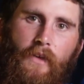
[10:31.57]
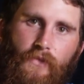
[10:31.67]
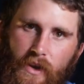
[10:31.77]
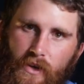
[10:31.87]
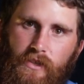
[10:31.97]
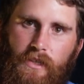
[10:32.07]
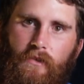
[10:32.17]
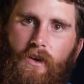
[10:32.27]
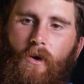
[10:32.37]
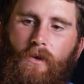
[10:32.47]
and then you just
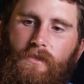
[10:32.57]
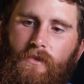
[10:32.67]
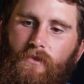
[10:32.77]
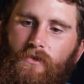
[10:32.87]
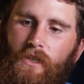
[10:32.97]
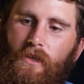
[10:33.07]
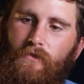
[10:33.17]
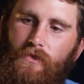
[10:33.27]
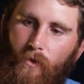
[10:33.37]
give a constant retrieve.